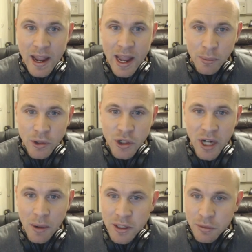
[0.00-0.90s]
April
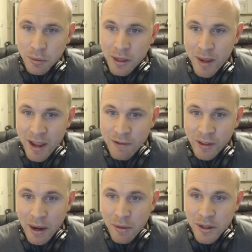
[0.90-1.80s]
showers bring May
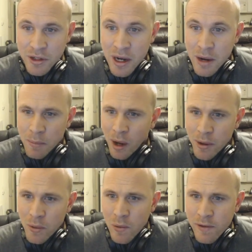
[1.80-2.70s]
flowers. Probably
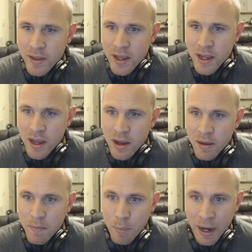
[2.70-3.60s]
one of the
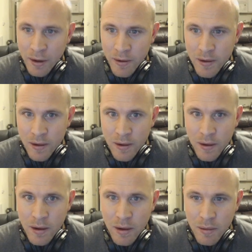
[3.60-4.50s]
better
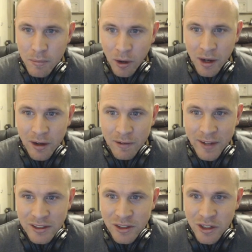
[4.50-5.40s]
market
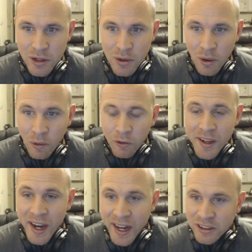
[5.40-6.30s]
events to do. Hopefully, you
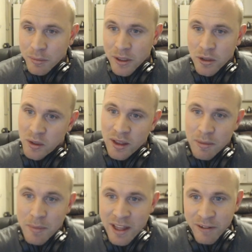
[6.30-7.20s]
guys have been doing the
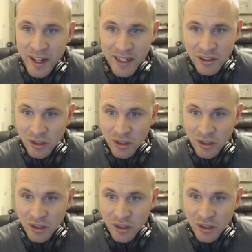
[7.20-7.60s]
mini events.